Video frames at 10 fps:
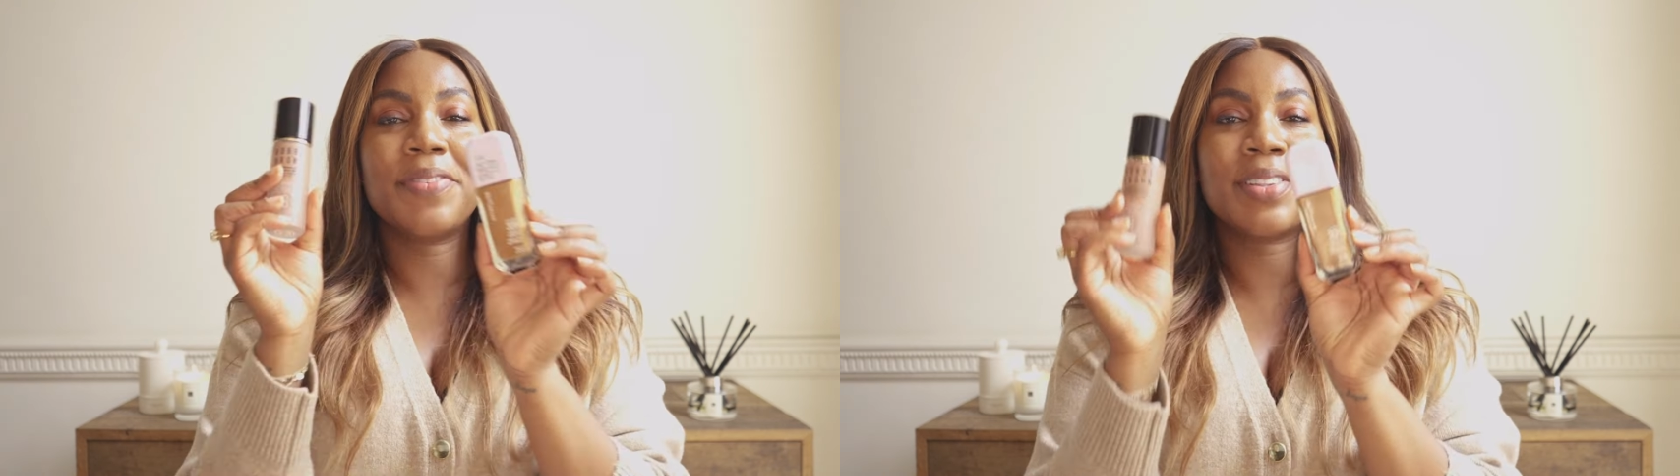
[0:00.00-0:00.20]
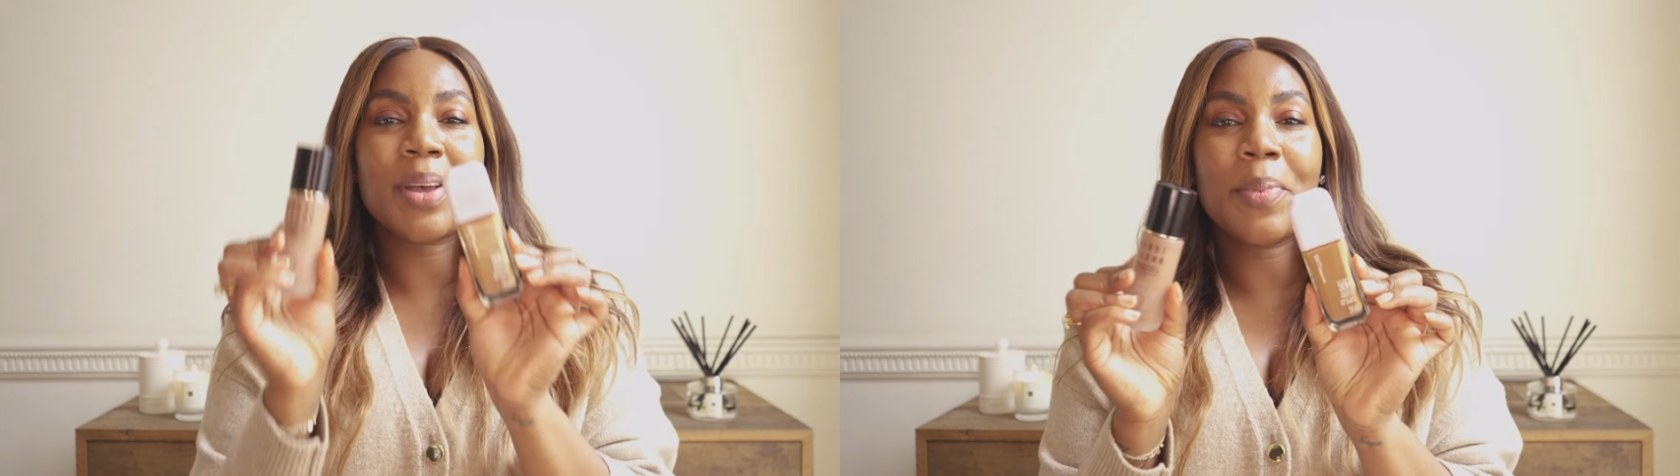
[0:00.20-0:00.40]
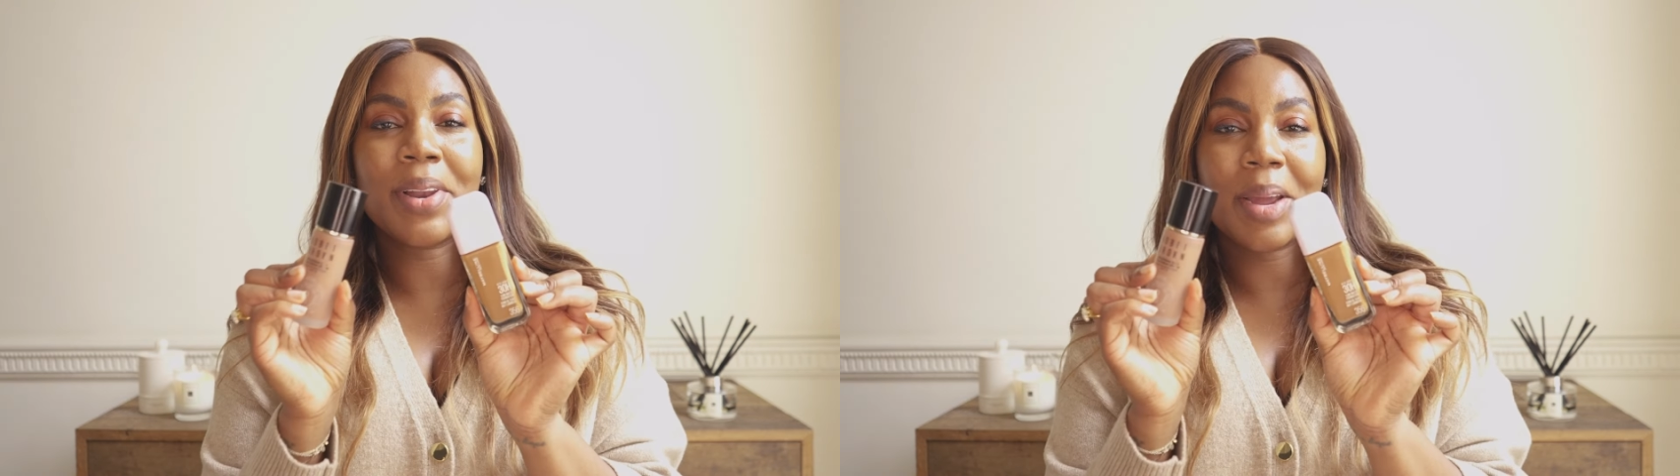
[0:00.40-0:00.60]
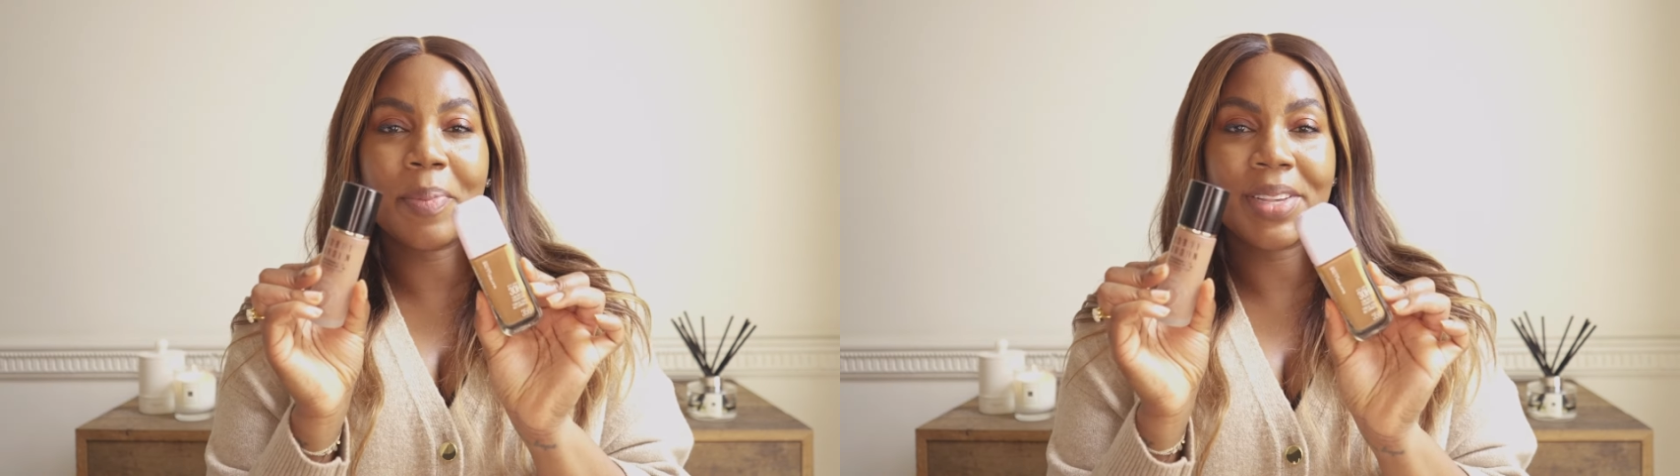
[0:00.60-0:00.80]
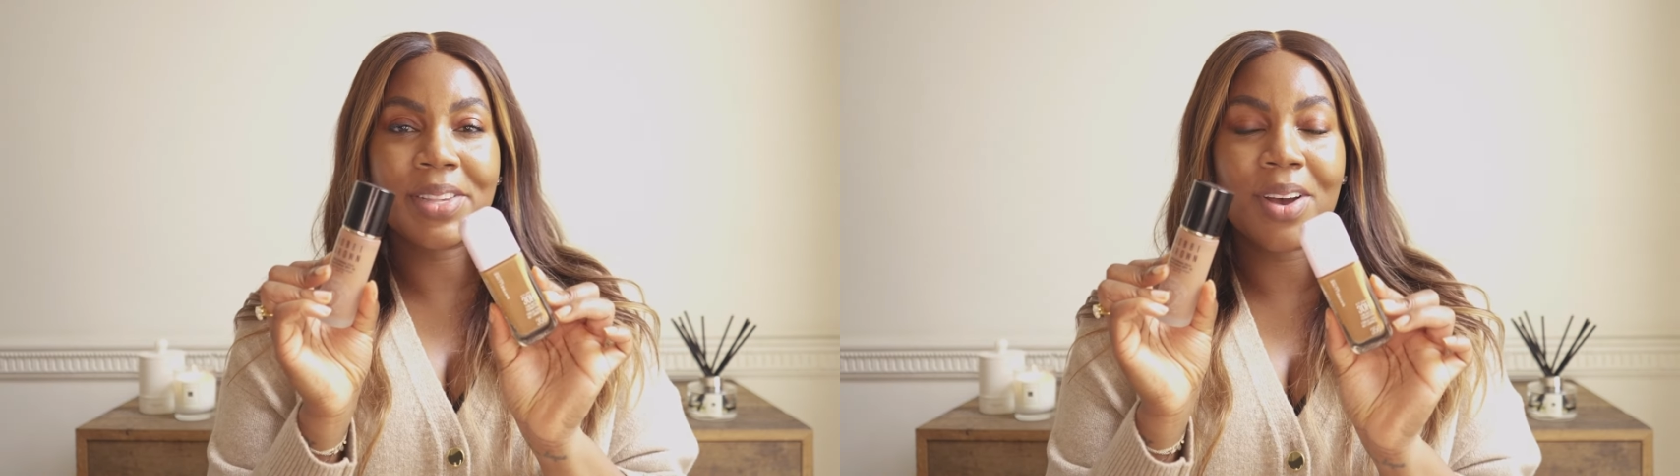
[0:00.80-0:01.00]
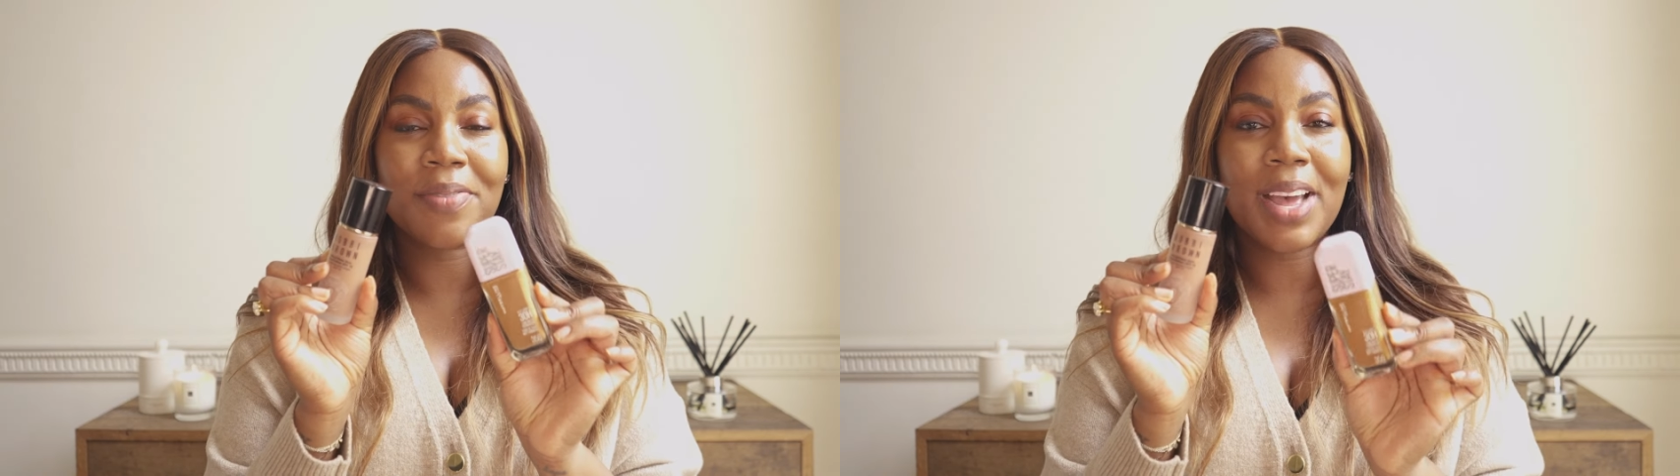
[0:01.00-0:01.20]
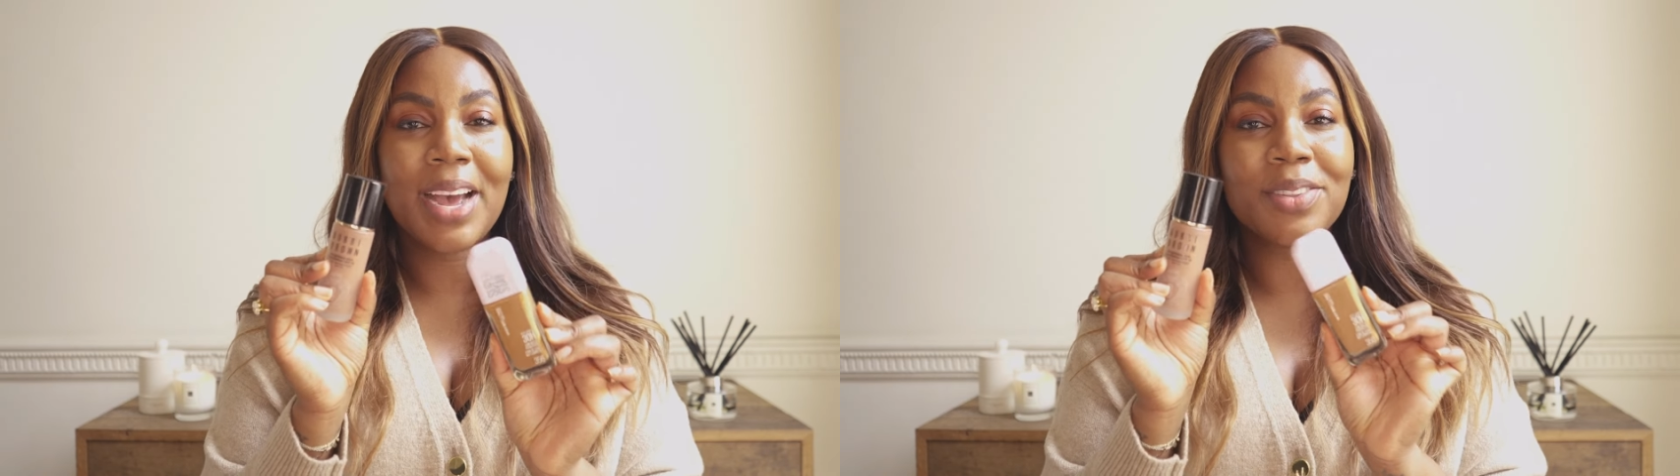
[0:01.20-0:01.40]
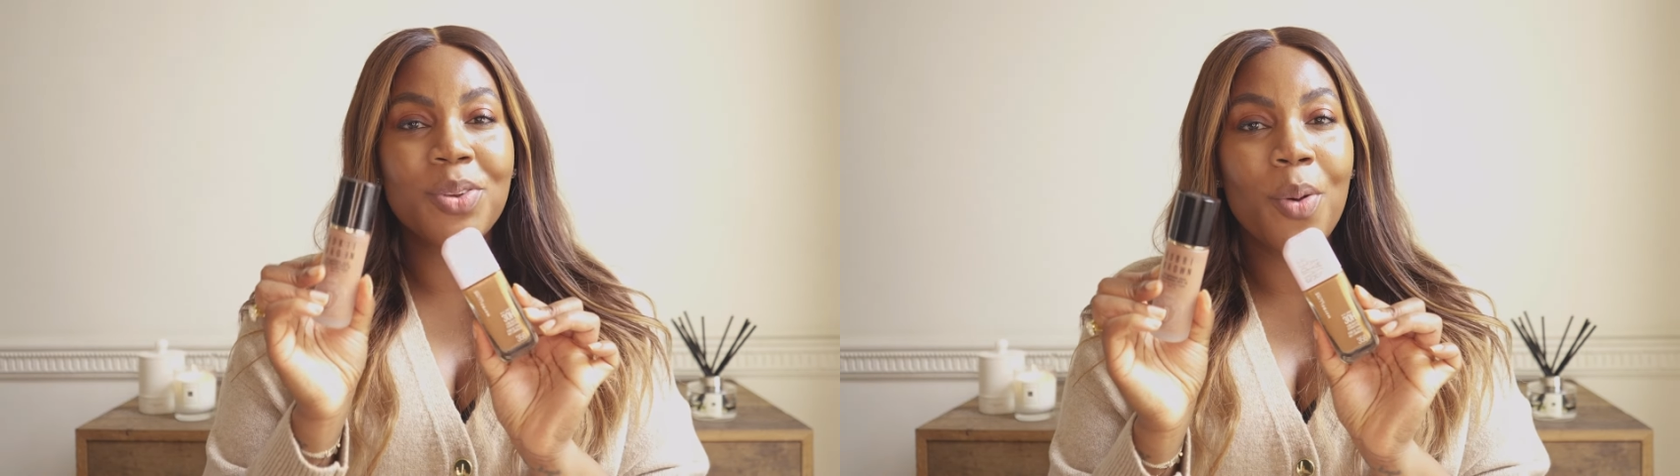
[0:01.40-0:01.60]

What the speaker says: For someone like myself that has